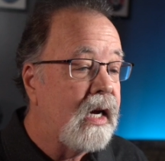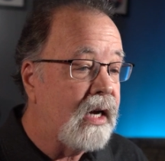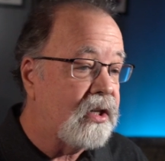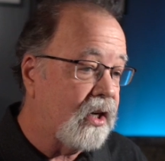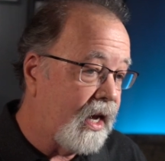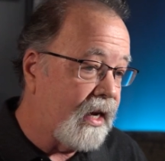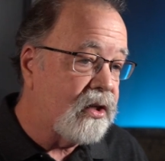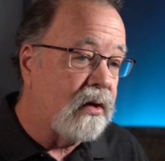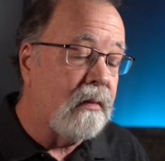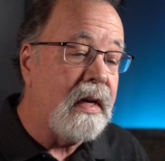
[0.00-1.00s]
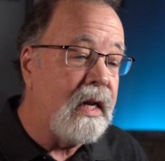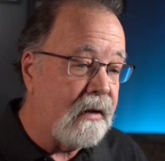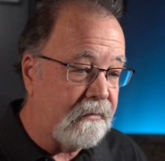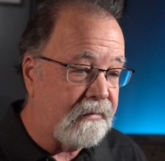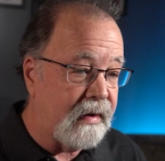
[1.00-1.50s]
Educational
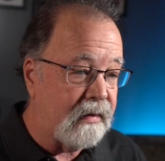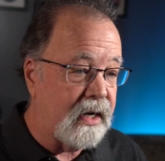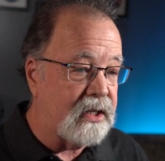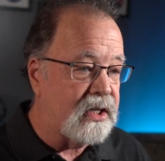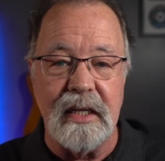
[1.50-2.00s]
Media Foundation,